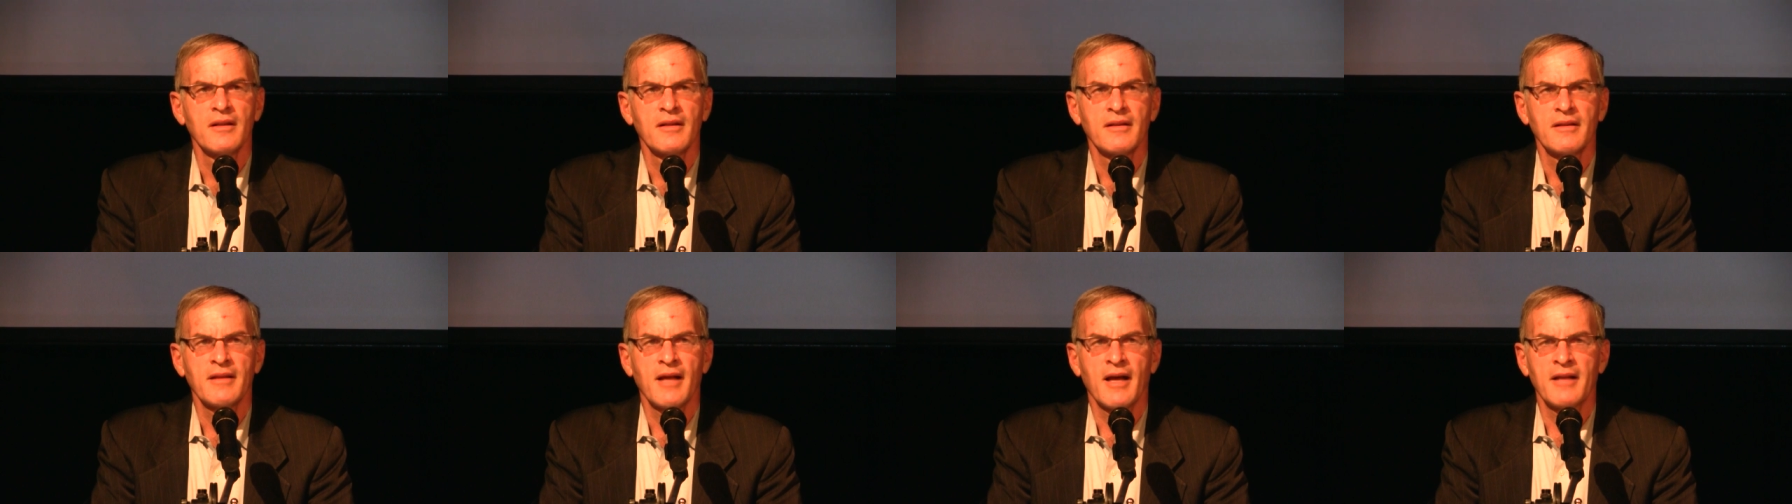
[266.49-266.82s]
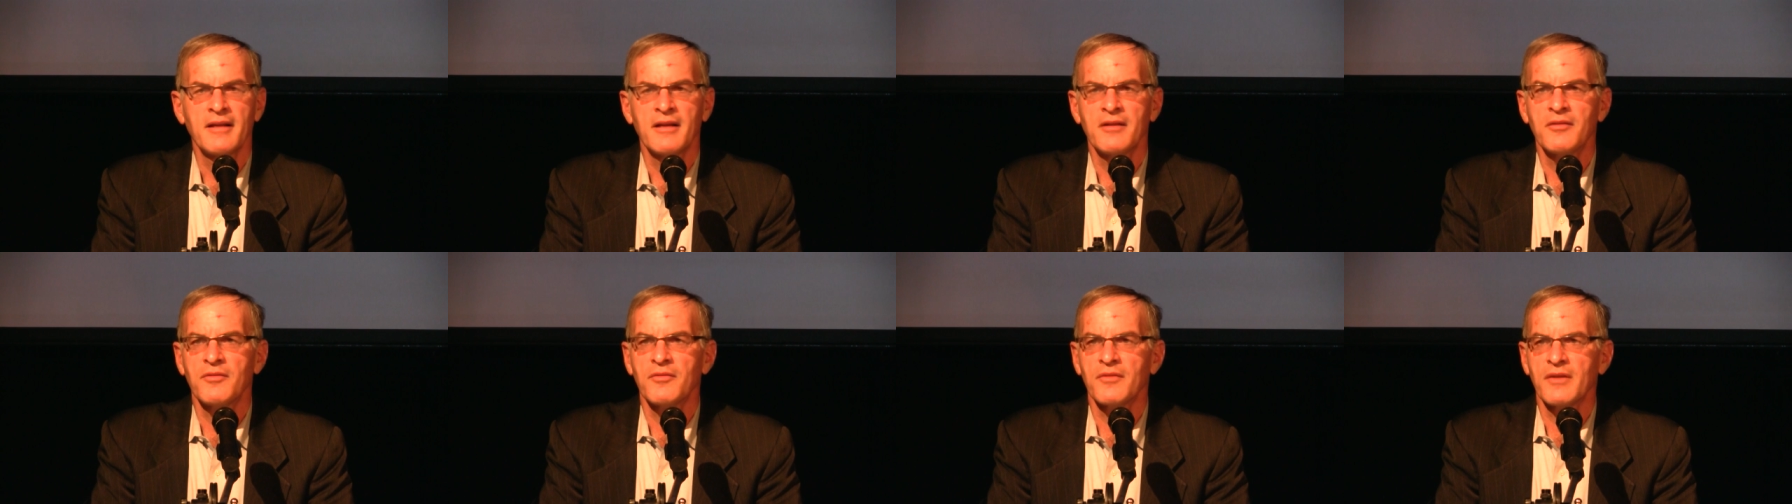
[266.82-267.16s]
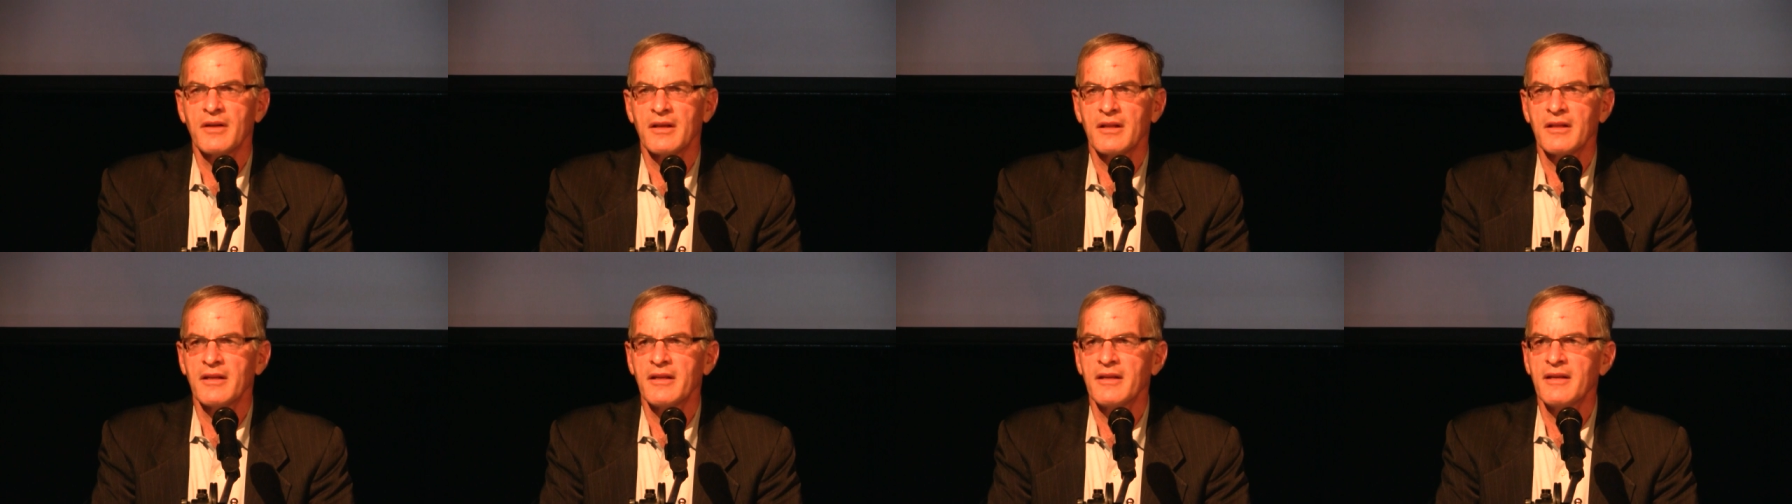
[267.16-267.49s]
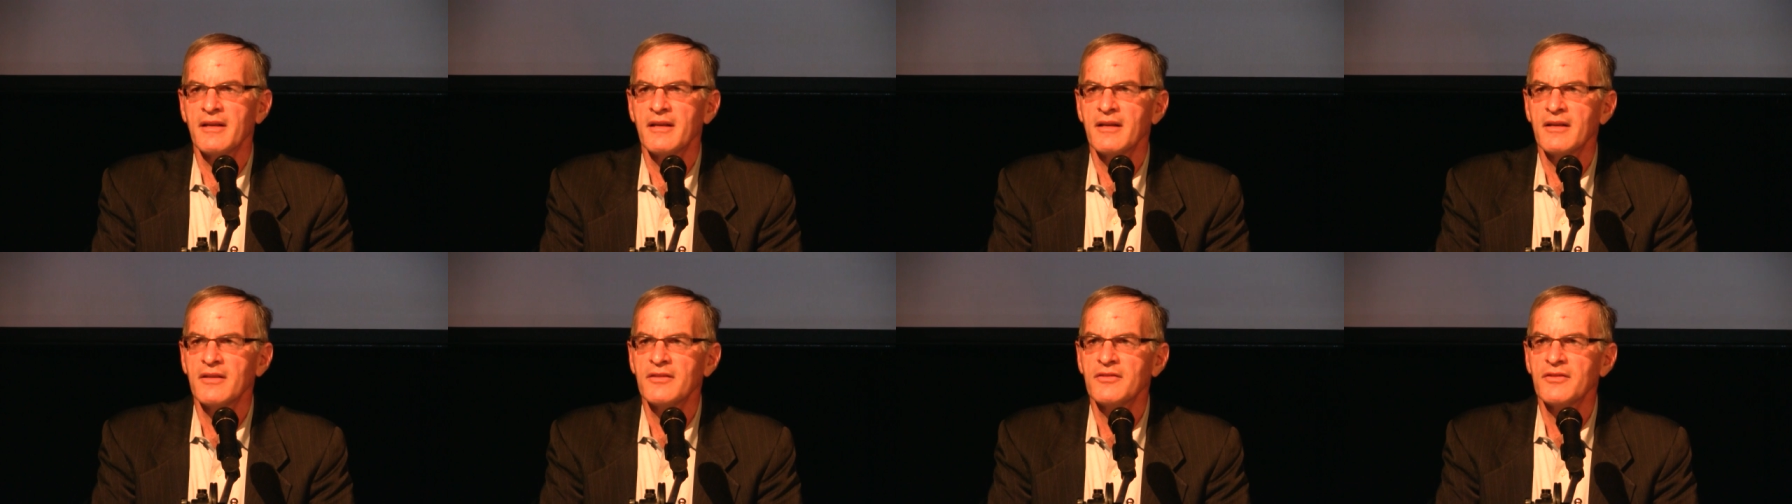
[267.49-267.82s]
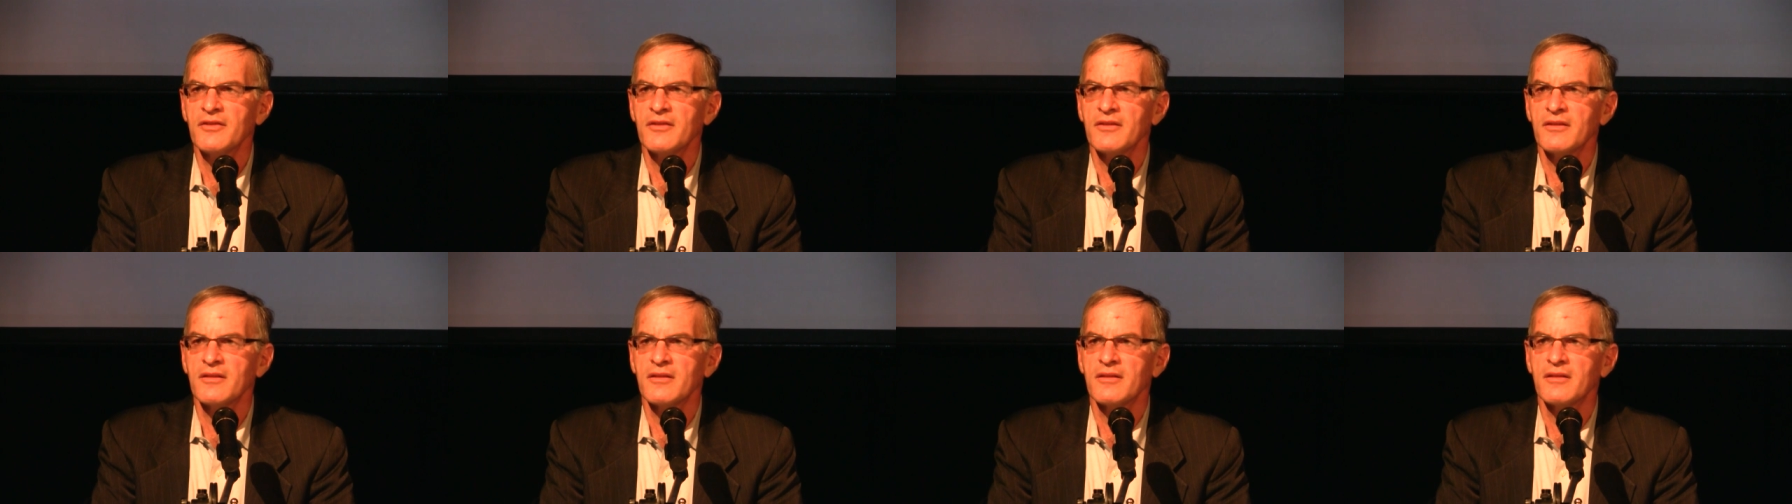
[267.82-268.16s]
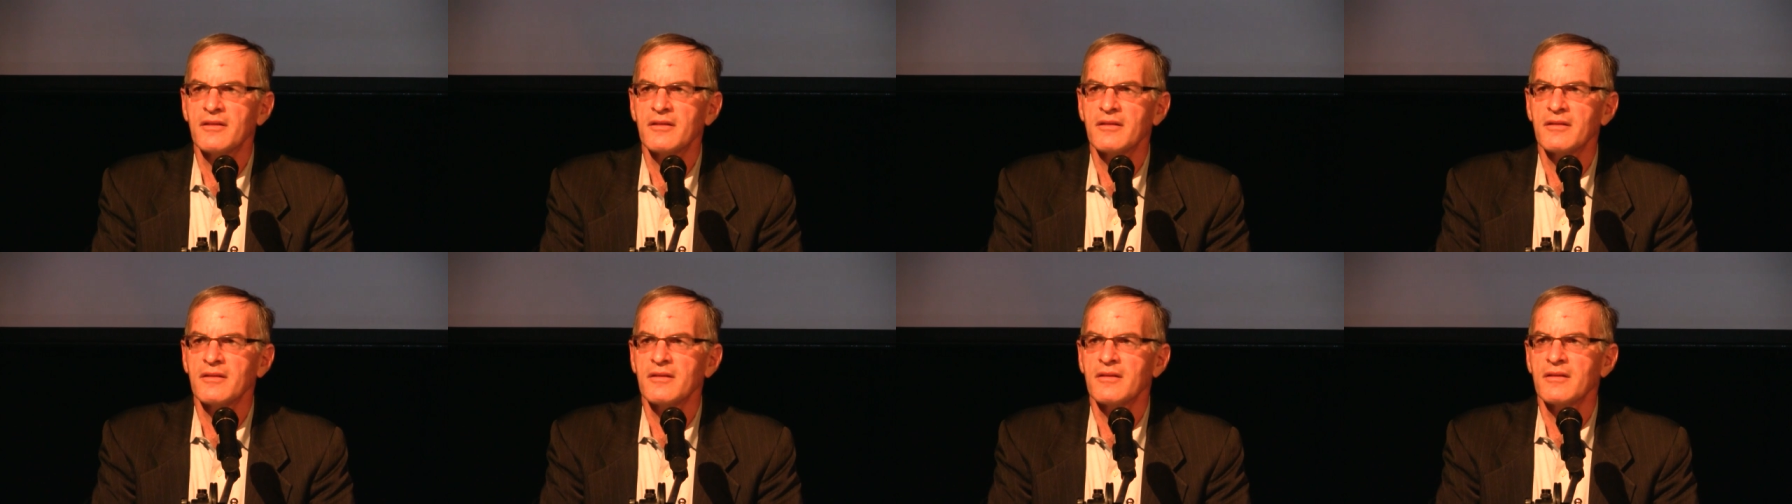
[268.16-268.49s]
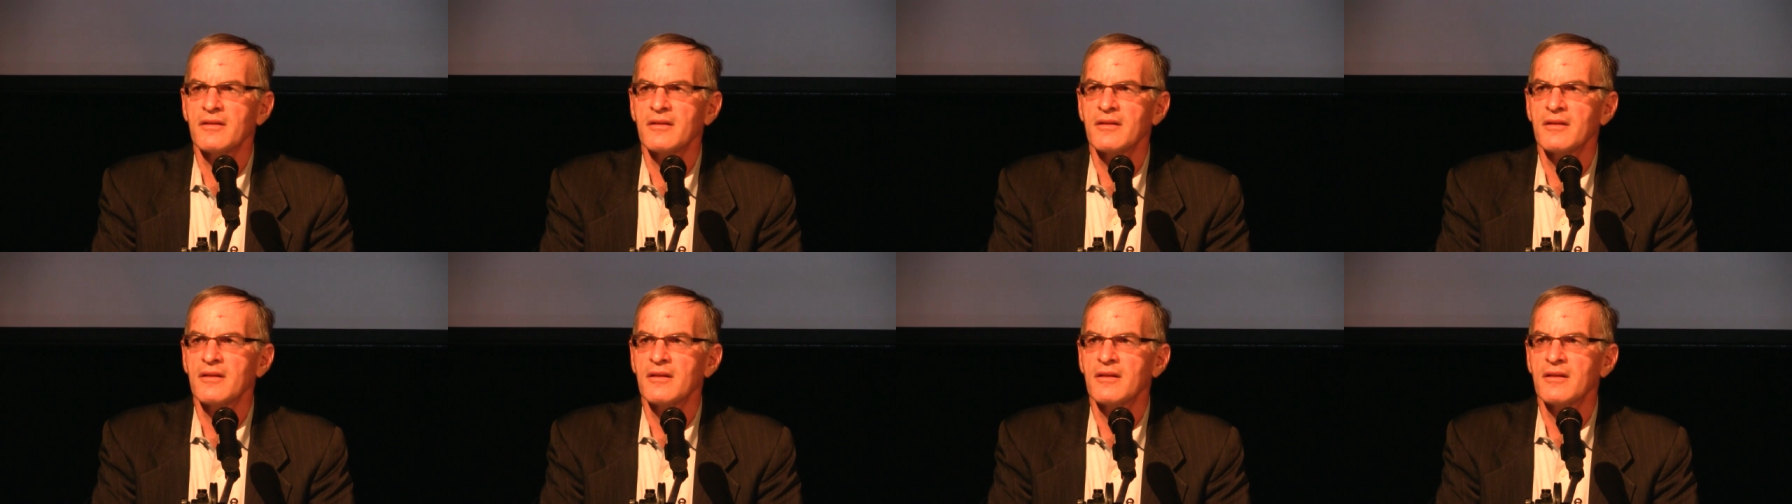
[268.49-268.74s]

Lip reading: that it really isn't.